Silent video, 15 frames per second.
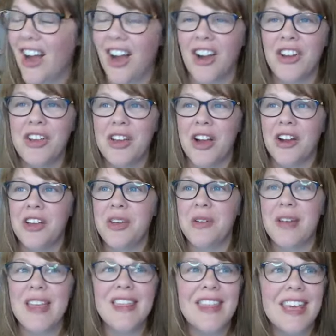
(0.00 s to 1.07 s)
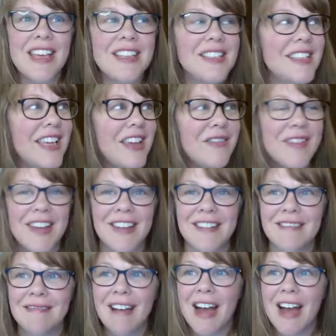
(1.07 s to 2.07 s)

are you, are you in this even?